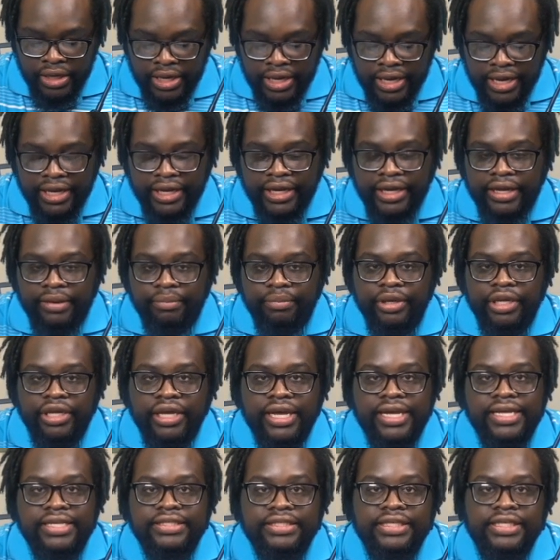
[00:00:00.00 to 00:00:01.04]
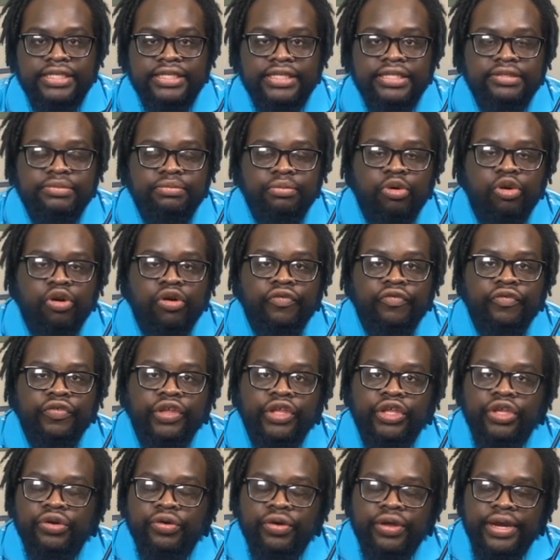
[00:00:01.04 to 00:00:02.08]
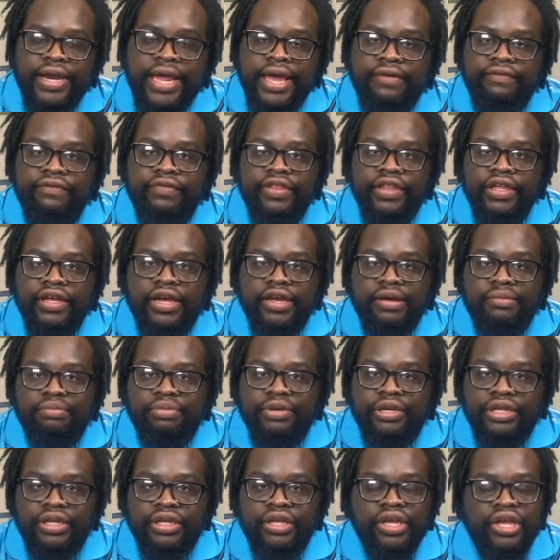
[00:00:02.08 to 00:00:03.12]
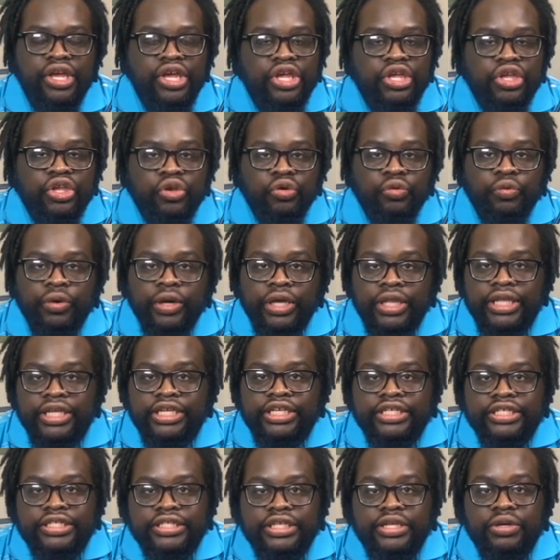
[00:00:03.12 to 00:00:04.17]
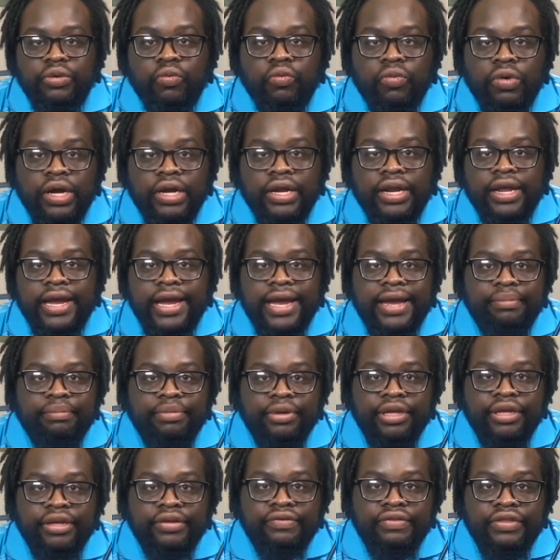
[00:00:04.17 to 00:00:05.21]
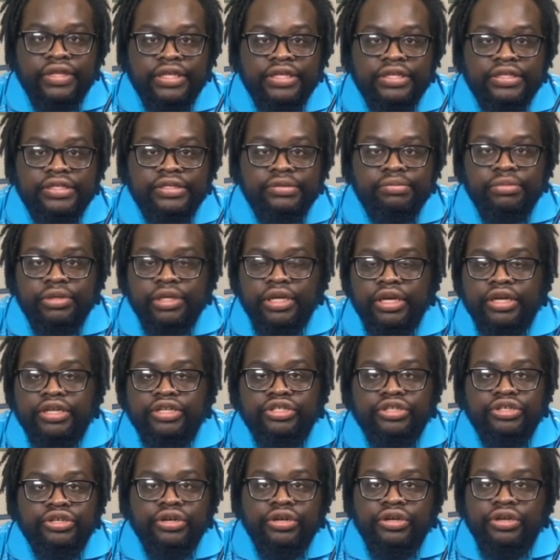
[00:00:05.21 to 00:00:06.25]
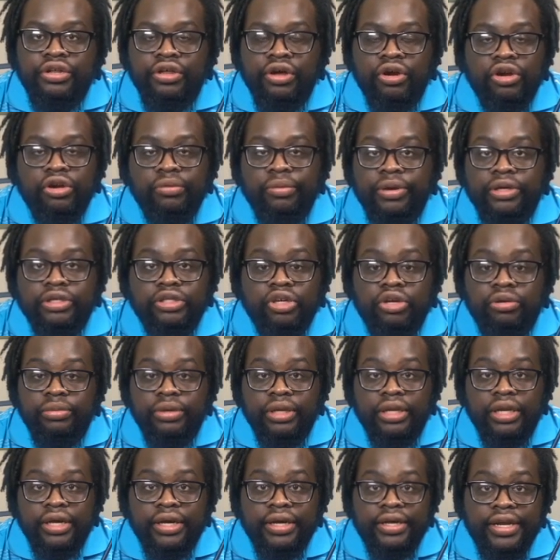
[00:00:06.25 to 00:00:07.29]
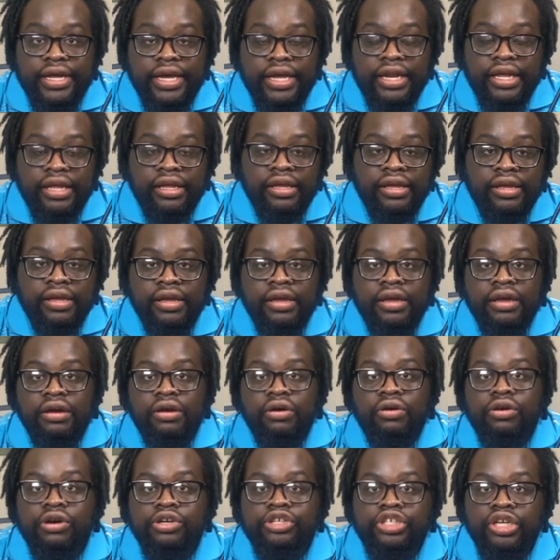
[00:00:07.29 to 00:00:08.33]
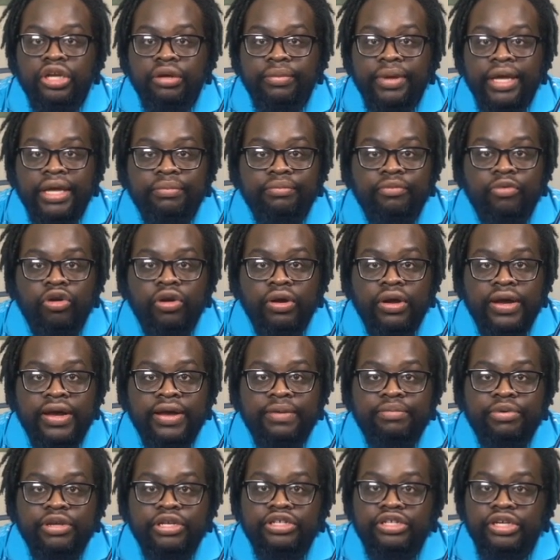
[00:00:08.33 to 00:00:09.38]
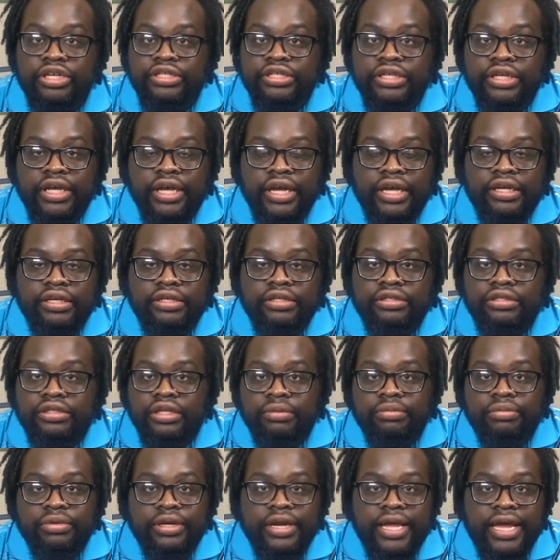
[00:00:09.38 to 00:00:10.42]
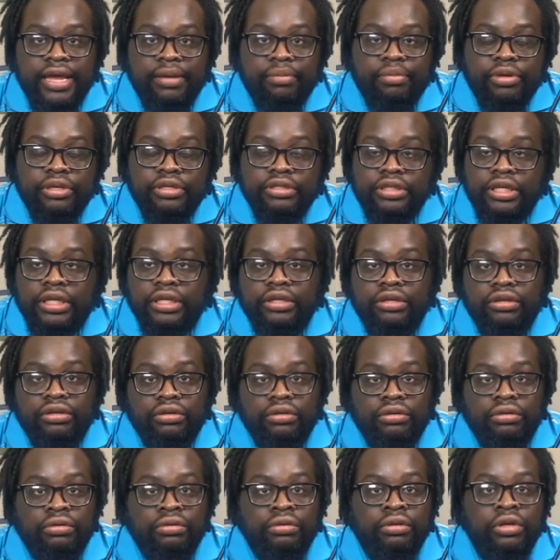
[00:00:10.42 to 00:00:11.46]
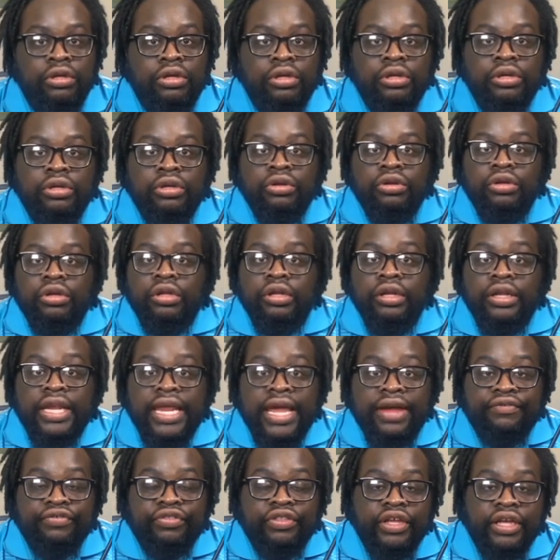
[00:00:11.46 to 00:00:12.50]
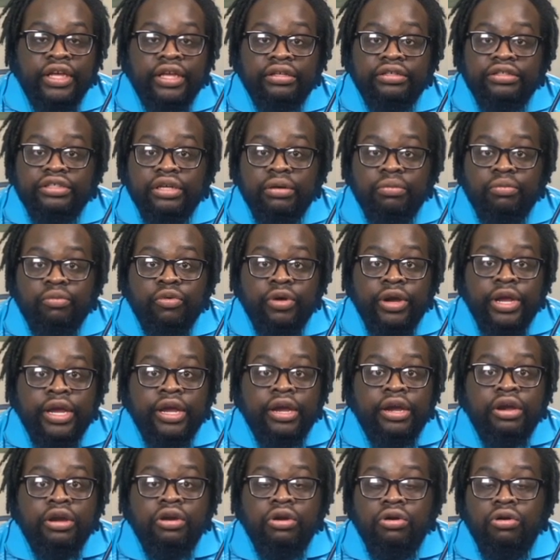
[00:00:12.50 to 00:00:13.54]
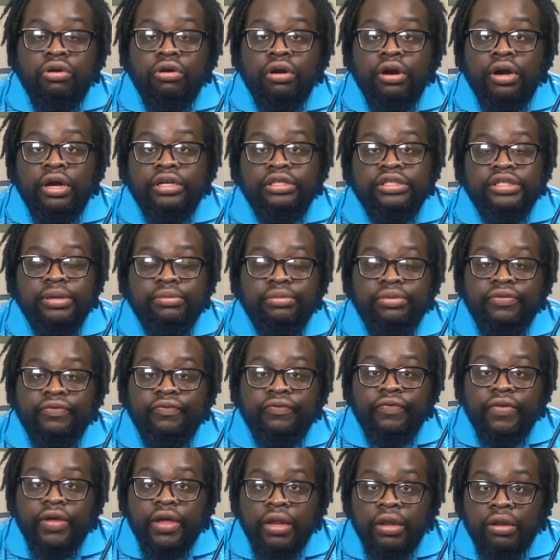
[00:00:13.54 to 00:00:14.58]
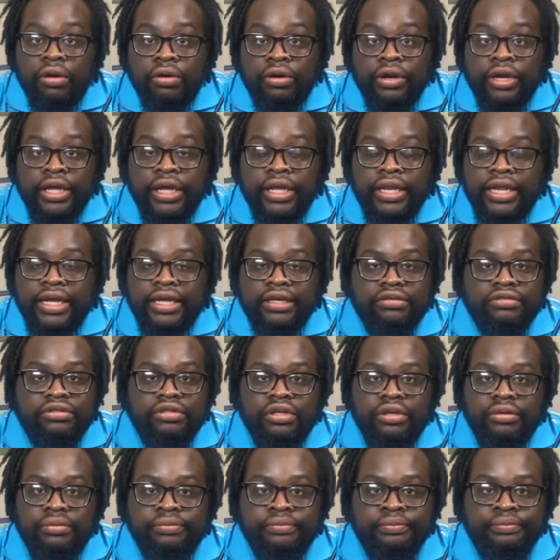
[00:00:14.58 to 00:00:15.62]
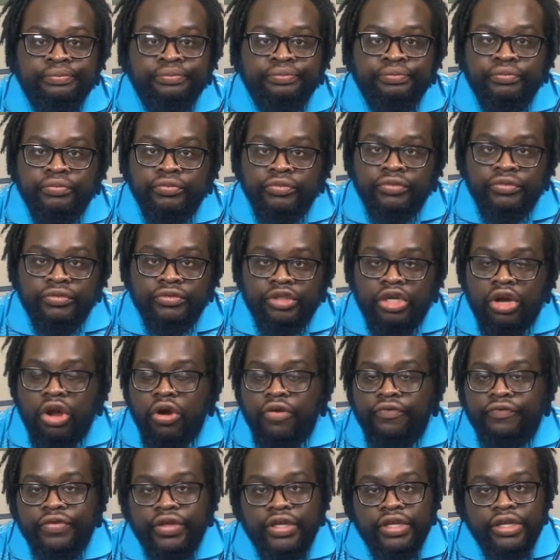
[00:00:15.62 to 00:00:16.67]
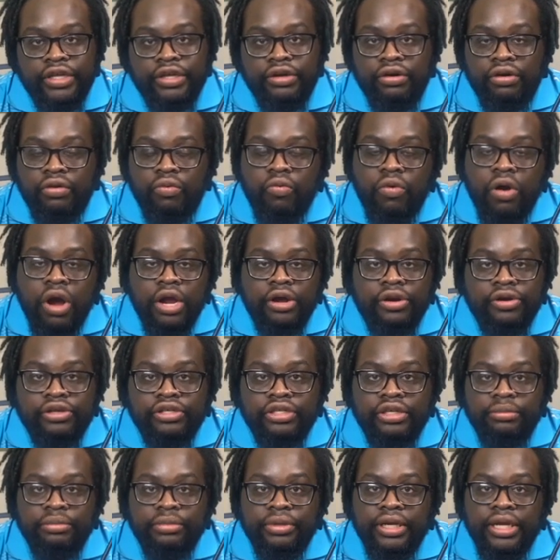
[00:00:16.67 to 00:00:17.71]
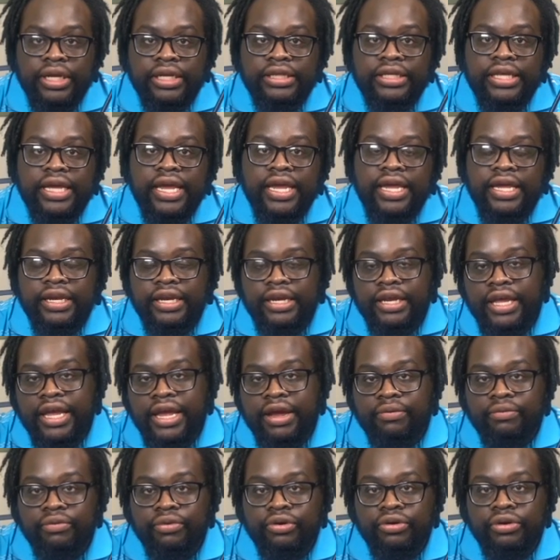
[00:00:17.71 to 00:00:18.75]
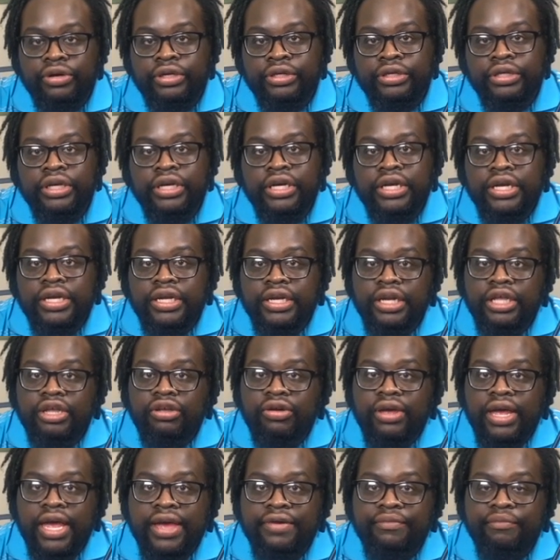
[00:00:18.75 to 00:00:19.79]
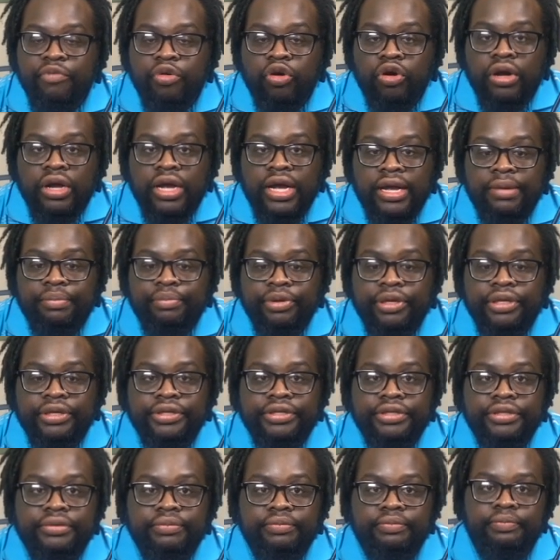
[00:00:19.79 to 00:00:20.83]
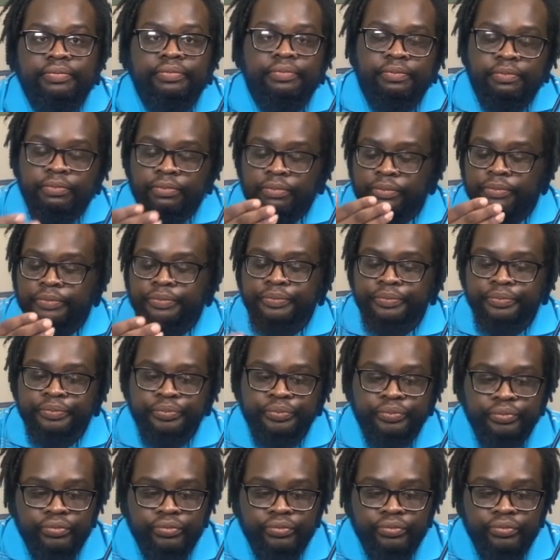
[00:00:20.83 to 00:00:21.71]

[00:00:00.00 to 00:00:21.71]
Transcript: And then, because this is more for you and not for the company, you really just need one copy of this, because you're the only person looking at it. Of course, you can make more copies just in case something happens, like you left it somewhere or something fell on it, like some coffee or water or something like that, and it got ruined. Then you have more copies. And